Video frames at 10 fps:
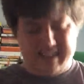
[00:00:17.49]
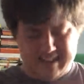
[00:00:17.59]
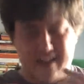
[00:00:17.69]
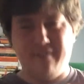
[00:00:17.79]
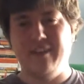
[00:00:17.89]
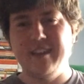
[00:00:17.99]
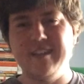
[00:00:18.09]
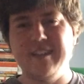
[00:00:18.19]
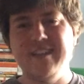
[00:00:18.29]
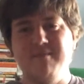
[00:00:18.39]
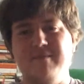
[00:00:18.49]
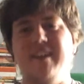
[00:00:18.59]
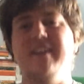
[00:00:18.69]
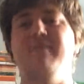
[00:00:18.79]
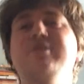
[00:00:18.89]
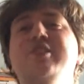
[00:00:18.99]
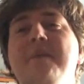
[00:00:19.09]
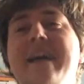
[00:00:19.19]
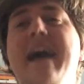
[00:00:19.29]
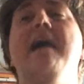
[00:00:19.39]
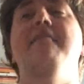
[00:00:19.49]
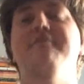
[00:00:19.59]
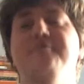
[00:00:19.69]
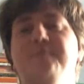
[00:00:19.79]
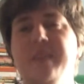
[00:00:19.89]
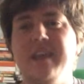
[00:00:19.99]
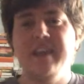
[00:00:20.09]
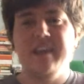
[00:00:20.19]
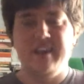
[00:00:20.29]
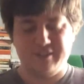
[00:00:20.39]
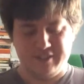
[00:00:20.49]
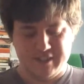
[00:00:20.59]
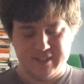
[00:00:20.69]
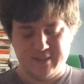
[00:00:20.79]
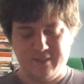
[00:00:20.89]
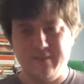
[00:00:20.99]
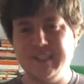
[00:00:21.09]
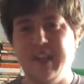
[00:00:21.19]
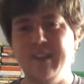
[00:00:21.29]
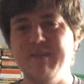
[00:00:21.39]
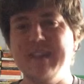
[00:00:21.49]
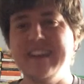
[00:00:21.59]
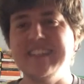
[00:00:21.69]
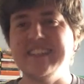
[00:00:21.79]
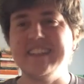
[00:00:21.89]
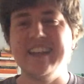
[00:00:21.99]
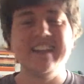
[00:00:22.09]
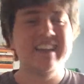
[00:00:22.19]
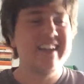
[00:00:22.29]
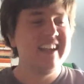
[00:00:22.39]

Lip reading: instead of like pretending I was showing it off, I should just sort of tell you what it is instead.